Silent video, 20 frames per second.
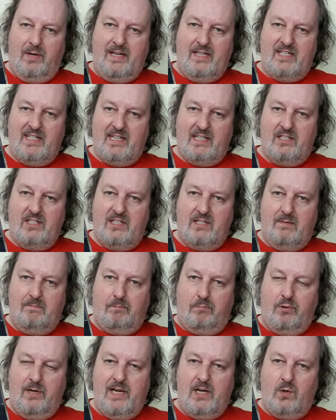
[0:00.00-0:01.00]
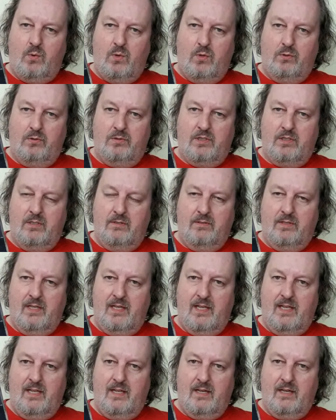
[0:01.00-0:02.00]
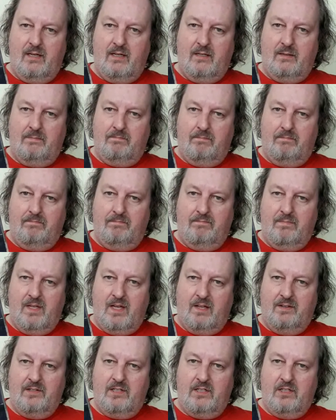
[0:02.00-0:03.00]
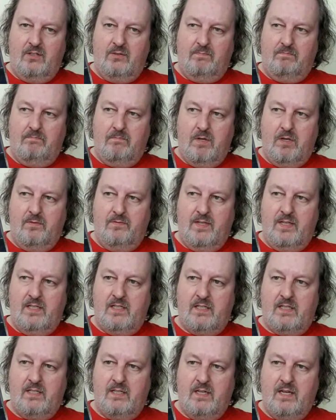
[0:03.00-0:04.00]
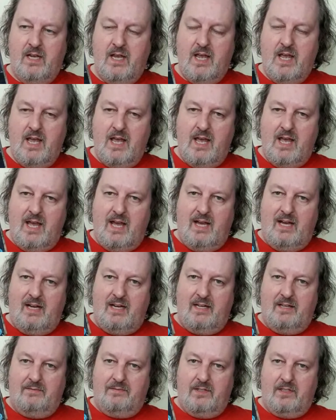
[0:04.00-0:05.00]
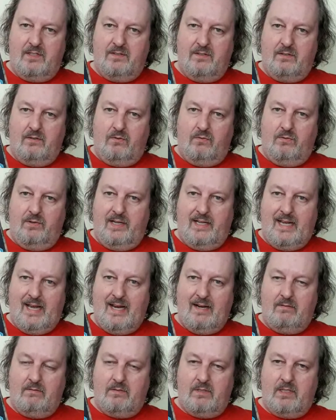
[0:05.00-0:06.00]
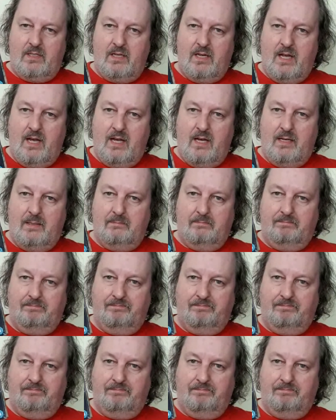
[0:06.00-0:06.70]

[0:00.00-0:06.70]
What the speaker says: set as a prequel to the other two movies that are already out. I